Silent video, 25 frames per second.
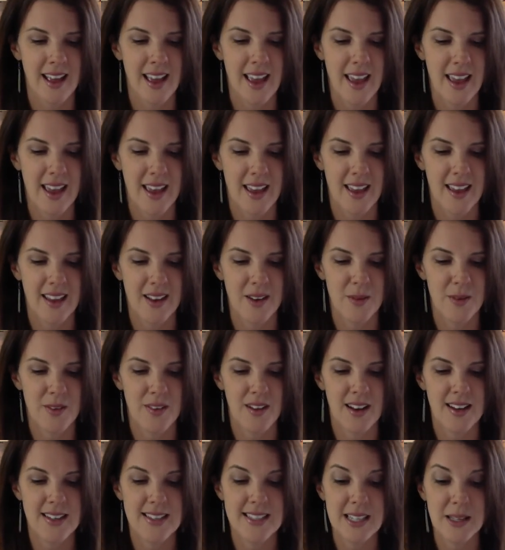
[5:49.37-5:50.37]
and we've
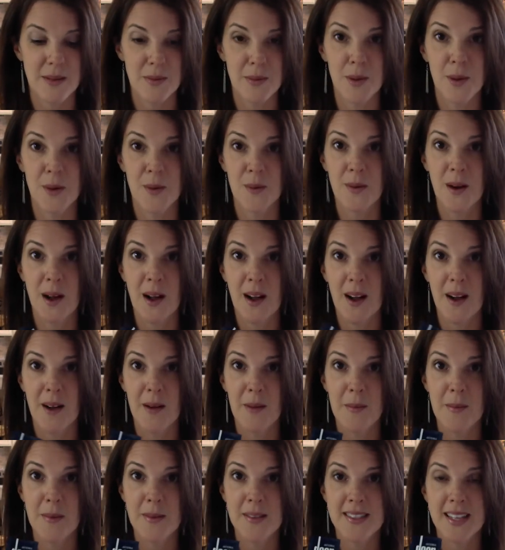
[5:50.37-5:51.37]
got a deep blue
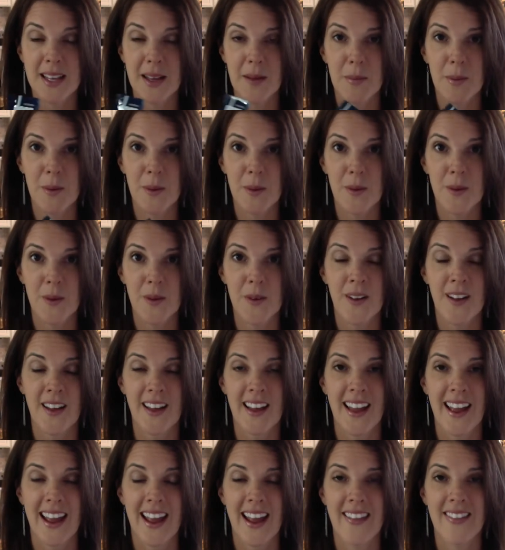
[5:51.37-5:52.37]
rub sample,
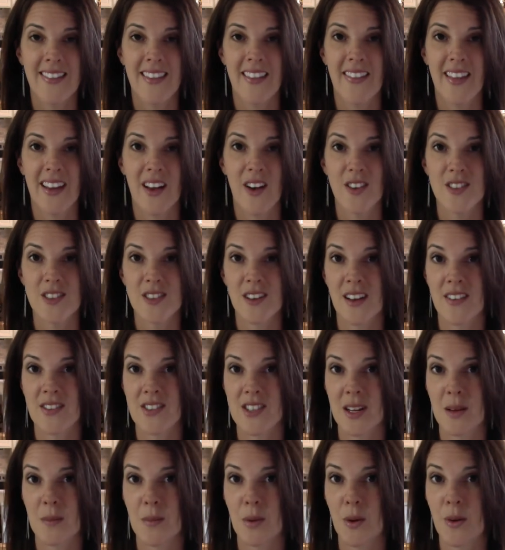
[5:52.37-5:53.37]
and then they also have
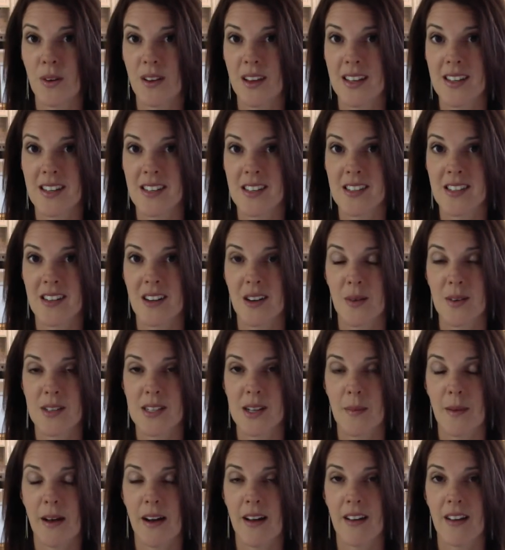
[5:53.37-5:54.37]
shampoo and conditioner, which
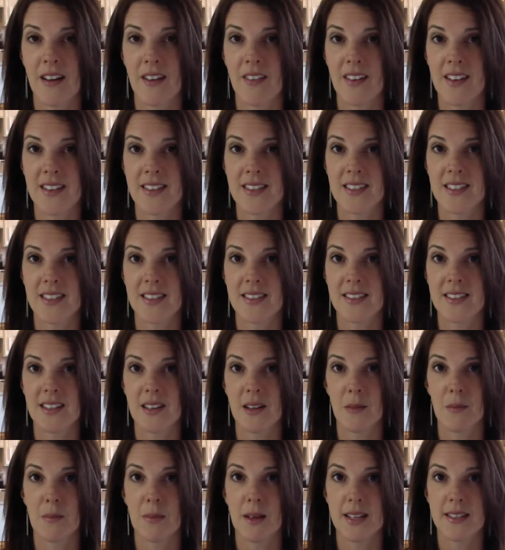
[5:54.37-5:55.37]
I'm out of because I just did
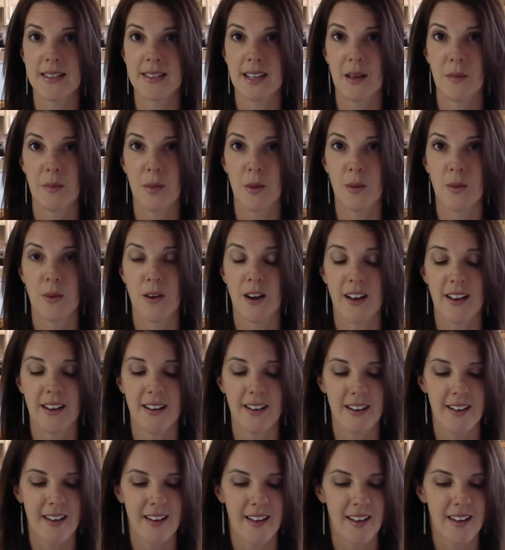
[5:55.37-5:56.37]
a big sample run.